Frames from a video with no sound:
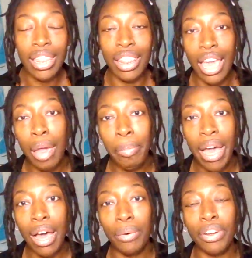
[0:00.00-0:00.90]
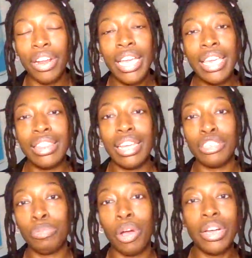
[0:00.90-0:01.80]
That power that
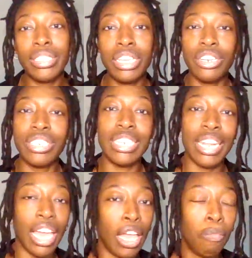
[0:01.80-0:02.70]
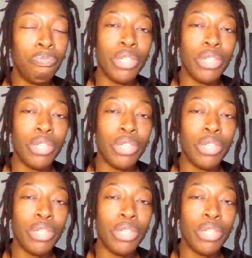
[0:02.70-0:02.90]
has brought us here today.